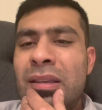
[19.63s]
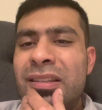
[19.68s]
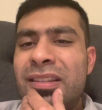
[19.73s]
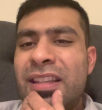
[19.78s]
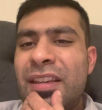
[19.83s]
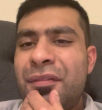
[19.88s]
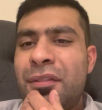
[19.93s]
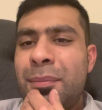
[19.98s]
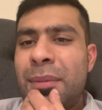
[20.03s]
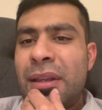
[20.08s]

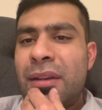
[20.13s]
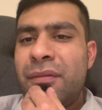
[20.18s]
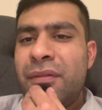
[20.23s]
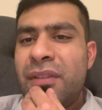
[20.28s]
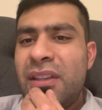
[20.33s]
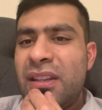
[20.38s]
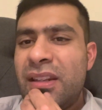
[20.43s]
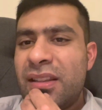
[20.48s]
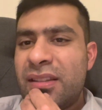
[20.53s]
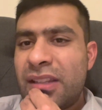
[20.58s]
David
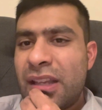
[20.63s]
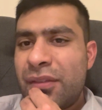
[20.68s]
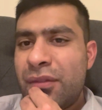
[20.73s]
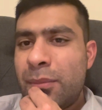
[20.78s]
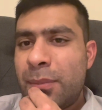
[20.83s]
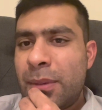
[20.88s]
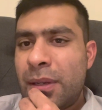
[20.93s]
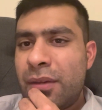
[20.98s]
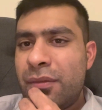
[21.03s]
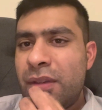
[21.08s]
Benavidez.
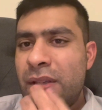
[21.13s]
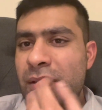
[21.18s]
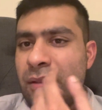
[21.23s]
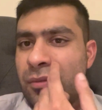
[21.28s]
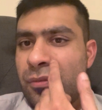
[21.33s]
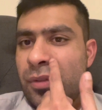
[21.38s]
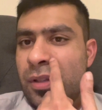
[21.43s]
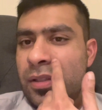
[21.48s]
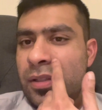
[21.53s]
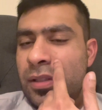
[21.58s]
David
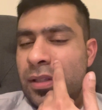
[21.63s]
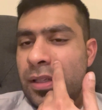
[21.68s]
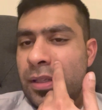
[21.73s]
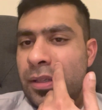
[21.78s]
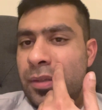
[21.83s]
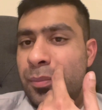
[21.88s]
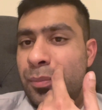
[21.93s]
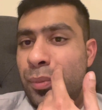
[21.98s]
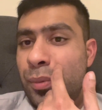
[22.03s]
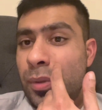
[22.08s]
Benavidez
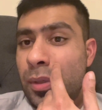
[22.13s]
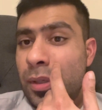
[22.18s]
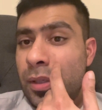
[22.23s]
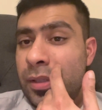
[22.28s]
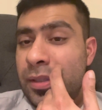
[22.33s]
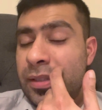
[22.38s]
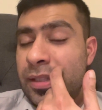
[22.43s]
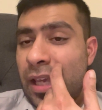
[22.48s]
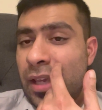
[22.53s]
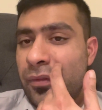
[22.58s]
recently uh,
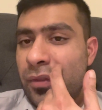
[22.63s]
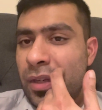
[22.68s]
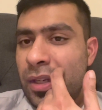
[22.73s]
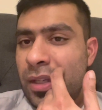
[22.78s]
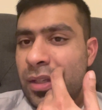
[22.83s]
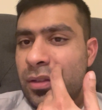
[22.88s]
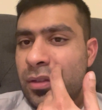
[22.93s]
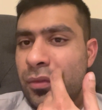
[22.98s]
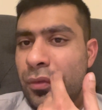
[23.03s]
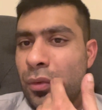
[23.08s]
gave an
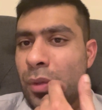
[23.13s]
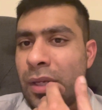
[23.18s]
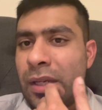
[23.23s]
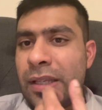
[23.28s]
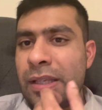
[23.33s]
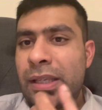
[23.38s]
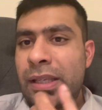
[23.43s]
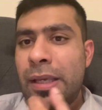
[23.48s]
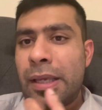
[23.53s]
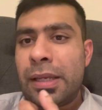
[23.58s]
interview, and
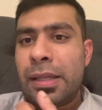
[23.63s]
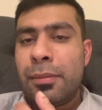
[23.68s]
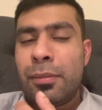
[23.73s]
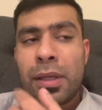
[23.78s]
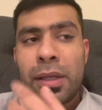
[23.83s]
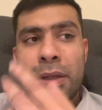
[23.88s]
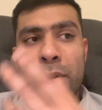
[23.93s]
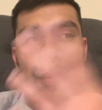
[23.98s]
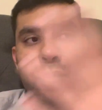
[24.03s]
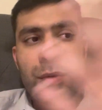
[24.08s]
he, and he
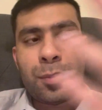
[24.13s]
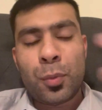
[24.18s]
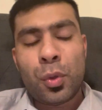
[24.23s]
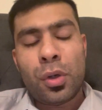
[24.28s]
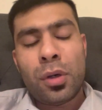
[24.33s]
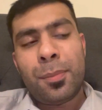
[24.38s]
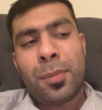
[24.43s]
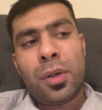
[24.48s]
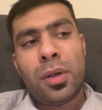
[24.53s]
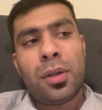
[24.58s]
and it was
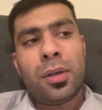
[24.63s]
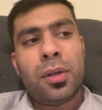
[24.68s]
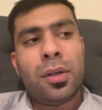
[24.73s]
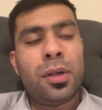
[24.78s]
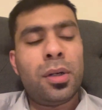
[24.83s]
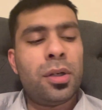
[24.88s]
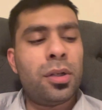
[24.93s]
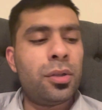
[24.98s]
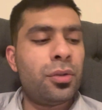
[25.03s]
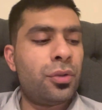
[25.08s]
put up on
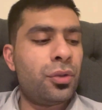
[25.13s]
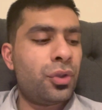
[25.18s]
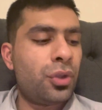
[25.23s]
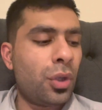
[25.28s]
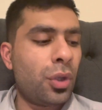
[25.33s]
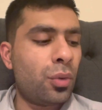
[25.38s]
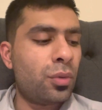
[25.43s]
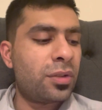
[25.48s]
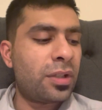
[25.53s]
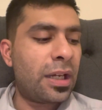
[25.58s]
on the
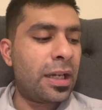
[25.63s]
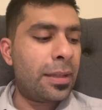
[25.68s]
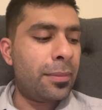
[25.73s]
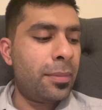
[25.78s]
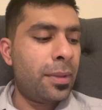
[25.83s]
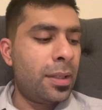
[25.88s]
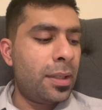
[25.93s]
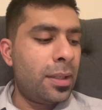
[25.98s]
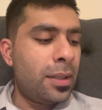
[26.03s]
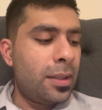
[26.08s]

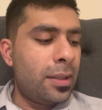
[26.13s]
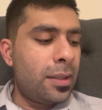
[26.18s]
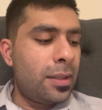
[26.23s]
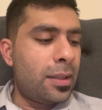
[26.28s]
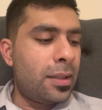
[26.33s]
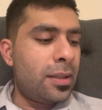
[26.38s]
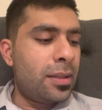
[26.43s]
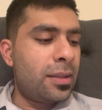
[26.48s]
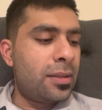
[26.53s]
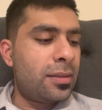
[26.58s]
Showtime
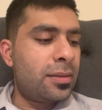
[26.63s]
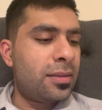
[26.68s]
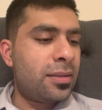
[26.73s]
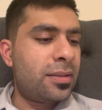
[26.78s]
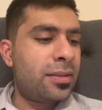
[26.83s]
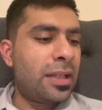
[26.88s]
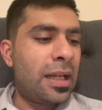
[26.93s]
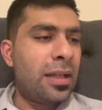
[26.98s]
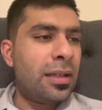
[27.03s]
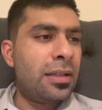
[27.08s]
uh,
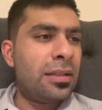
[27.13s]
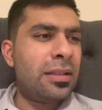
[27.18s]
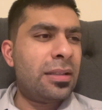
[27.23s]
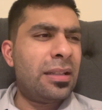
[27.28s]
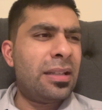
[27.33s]
stat.